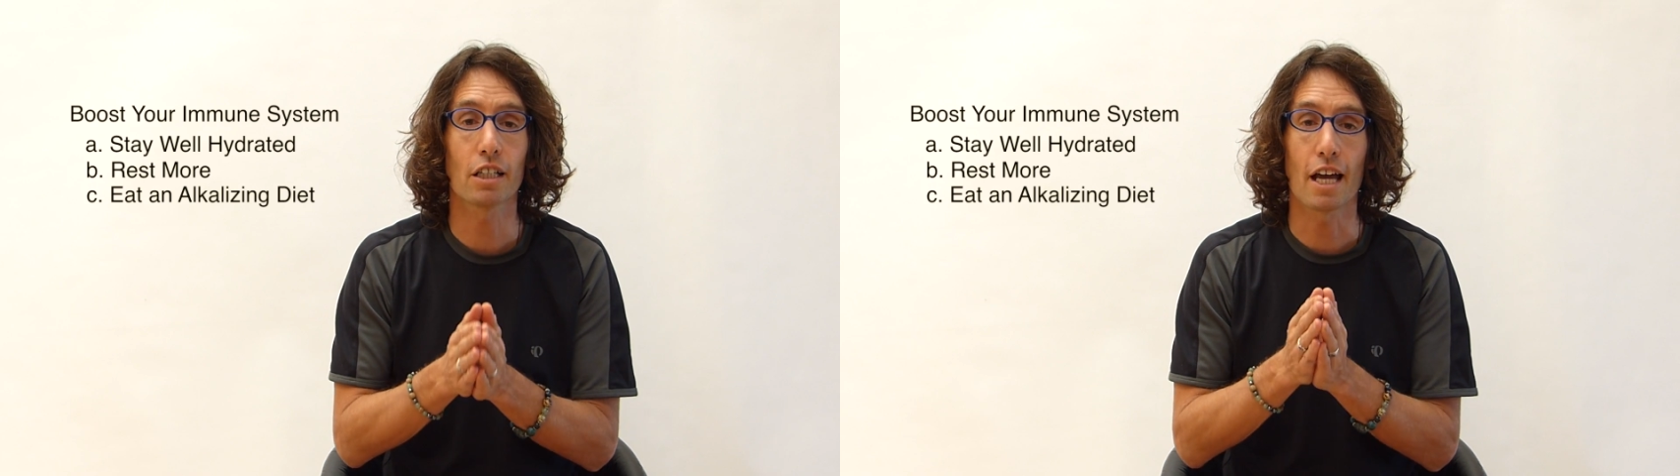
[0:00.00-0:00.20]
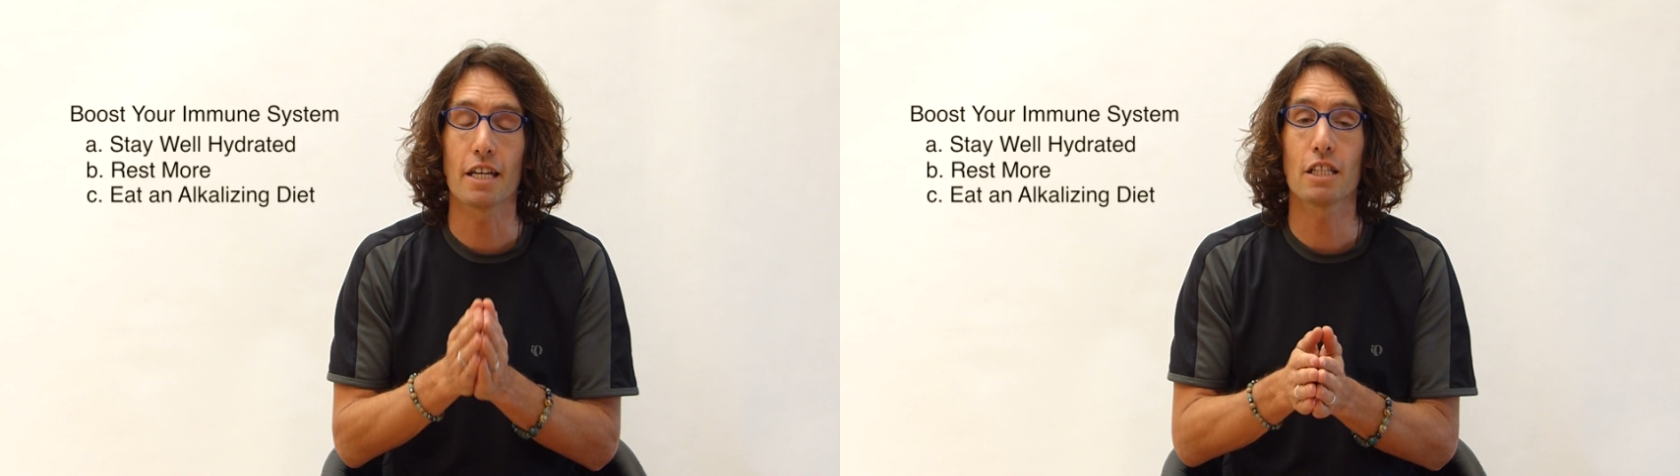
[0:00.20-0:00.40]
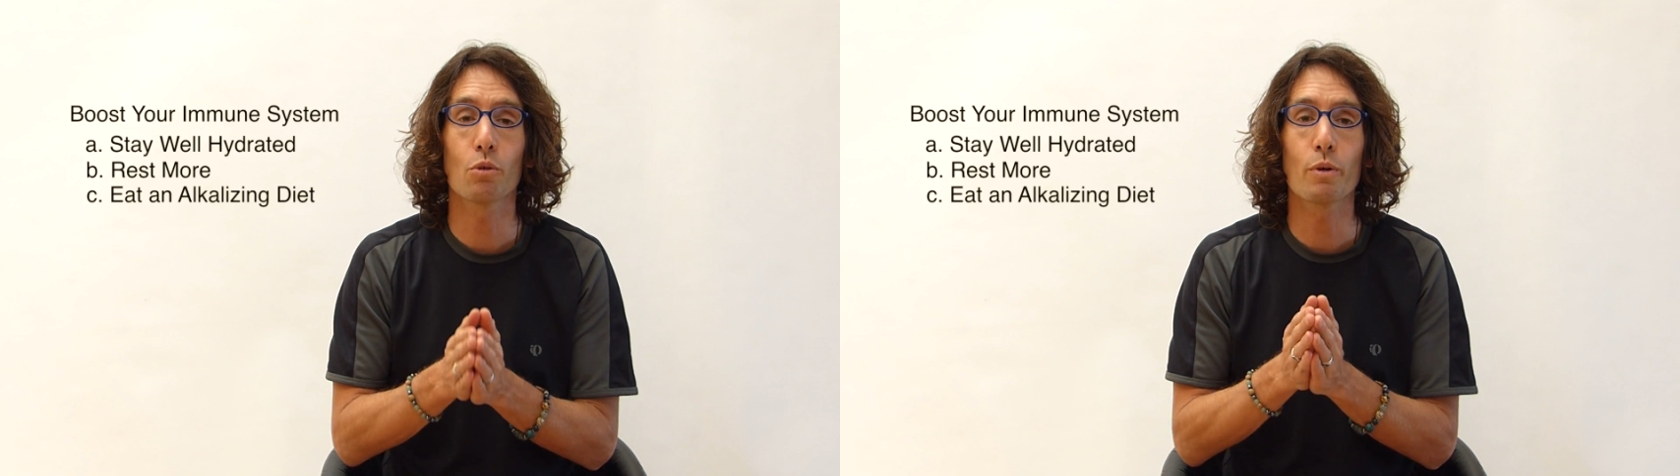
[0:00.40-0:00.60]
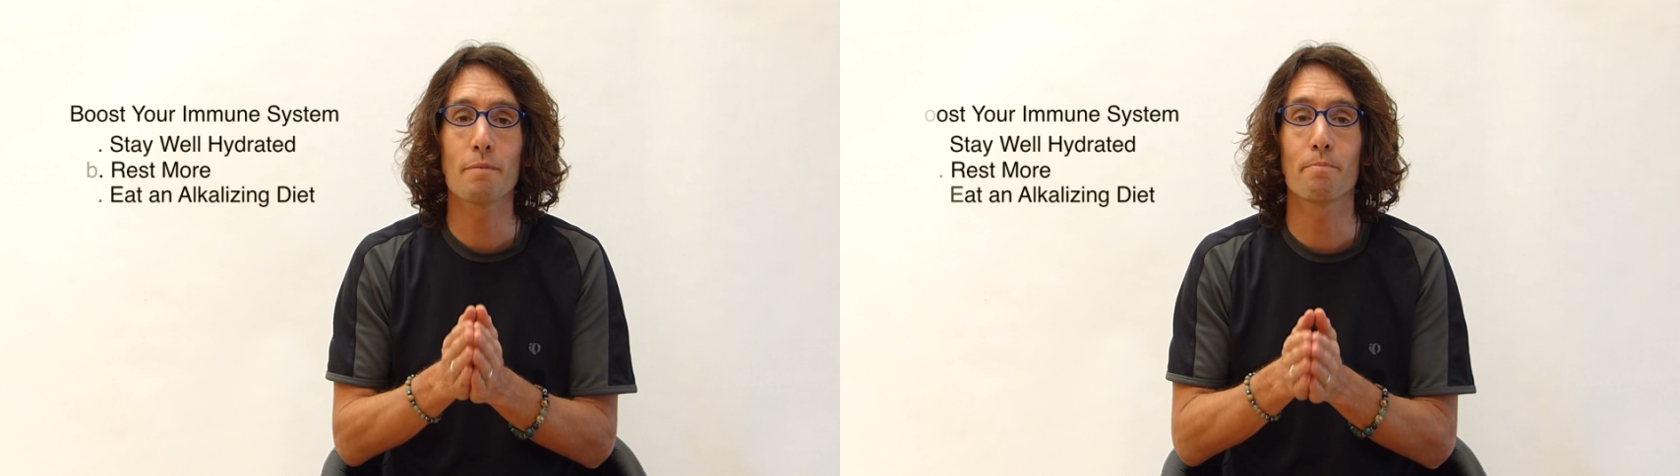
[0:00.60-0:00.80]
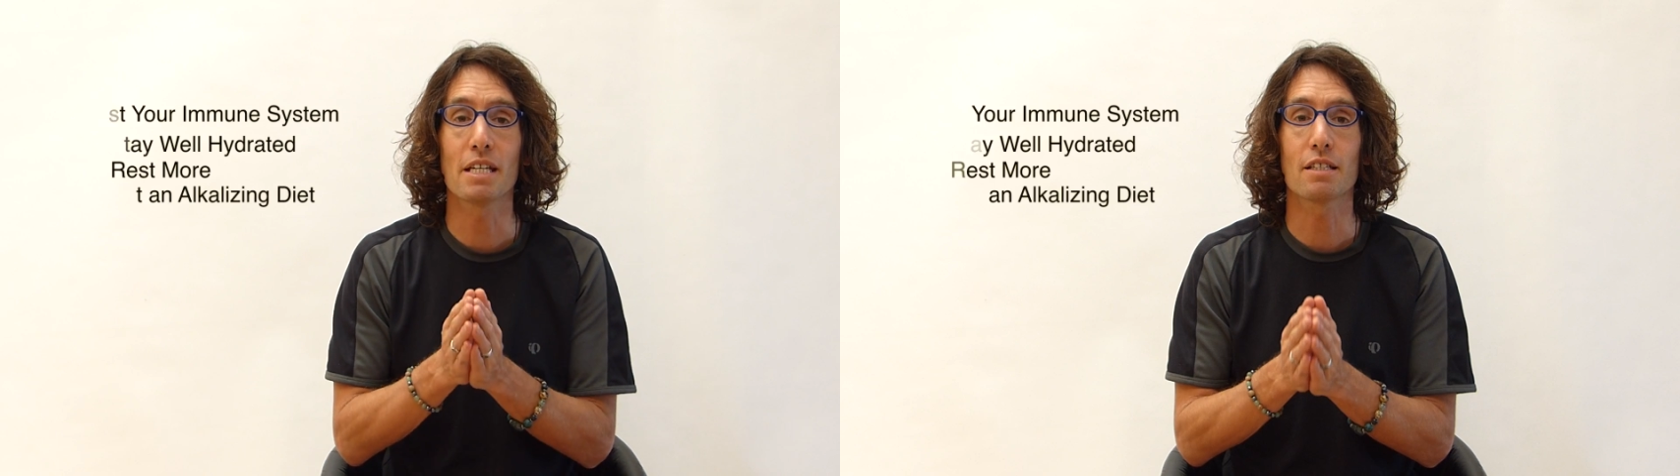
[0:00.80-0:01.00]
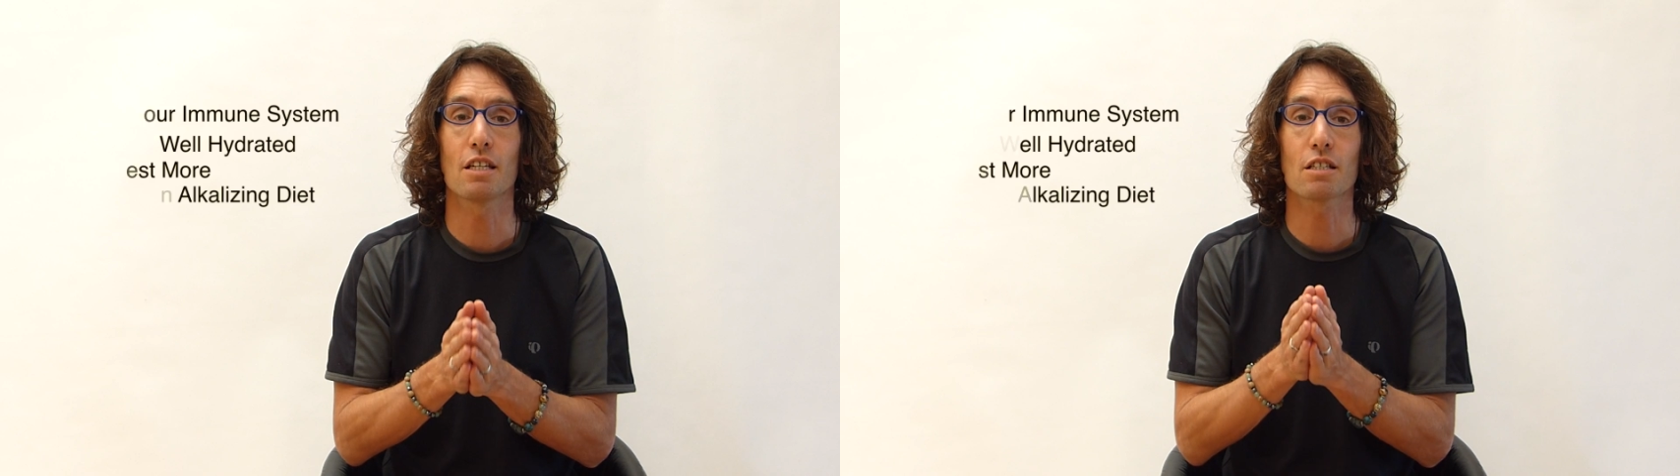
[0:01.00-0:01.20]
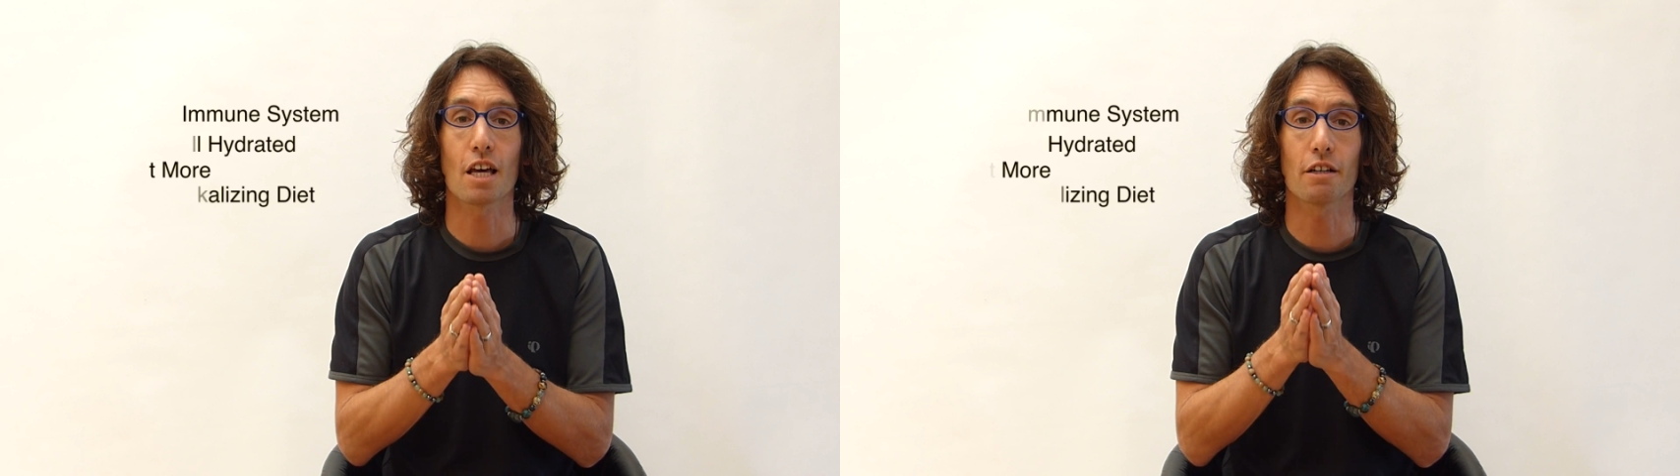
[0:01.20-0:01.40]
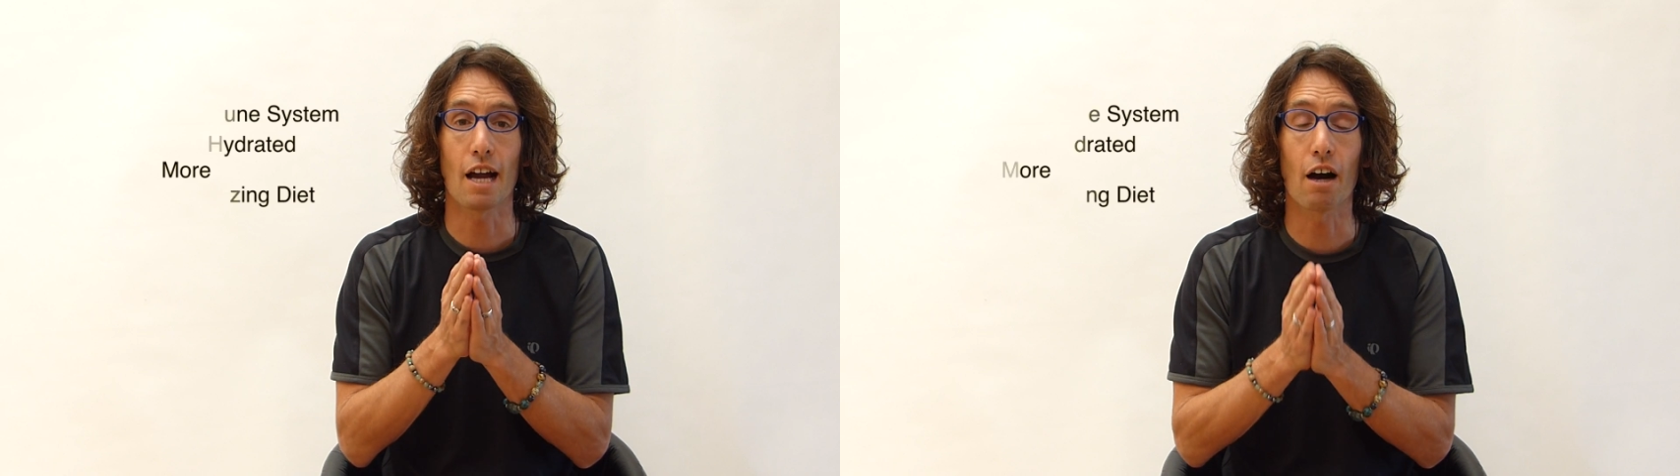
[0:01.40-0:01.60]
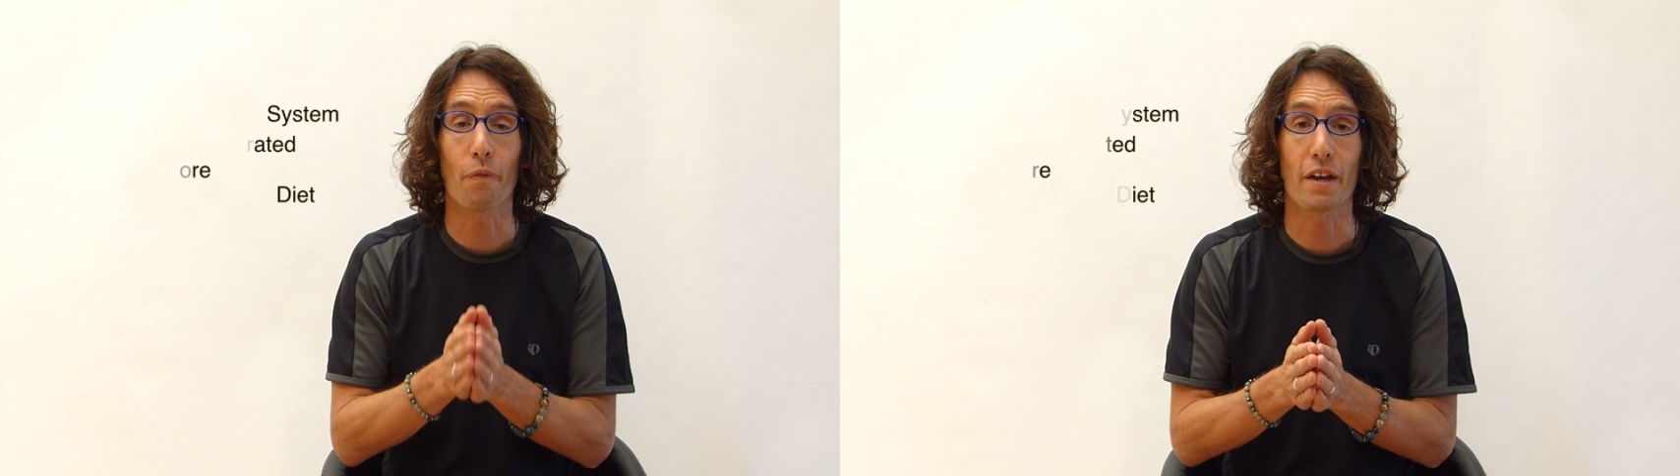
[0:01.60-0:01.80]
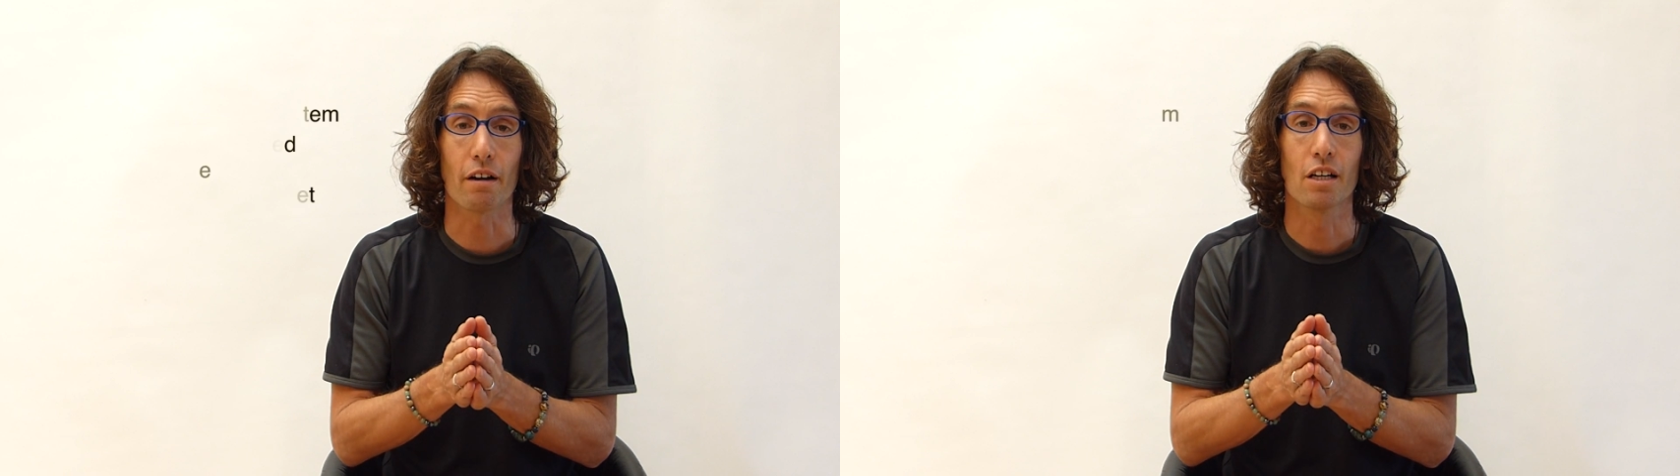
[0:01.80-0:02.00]
any of the wee beasties that are out
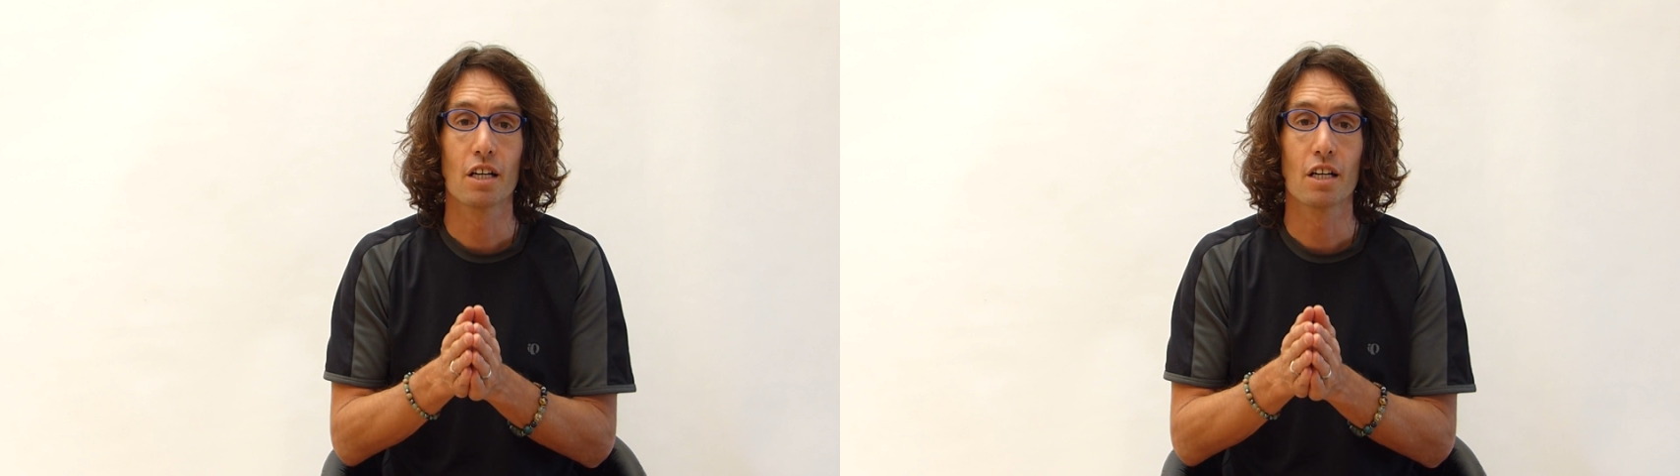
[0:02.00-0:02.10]
there.